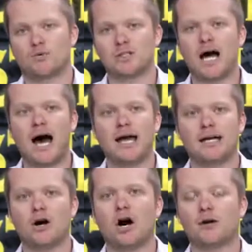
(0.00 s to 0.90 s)

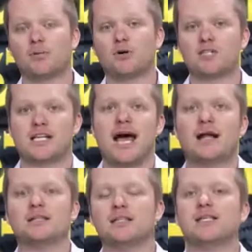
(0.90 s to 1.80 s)
relying on
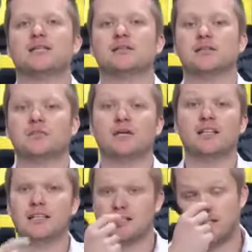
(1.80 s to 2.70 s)
personality can deliver
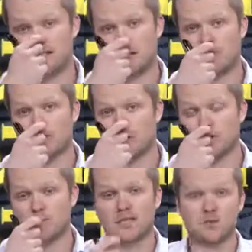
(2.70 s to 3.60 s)
inconsistent
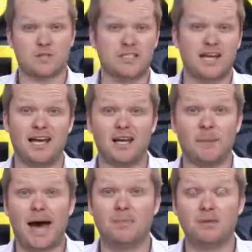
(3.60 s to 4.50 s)
results because what's going to end
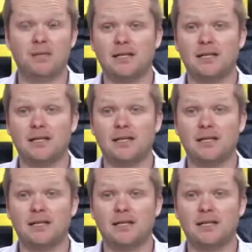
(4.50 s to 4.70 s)
up happening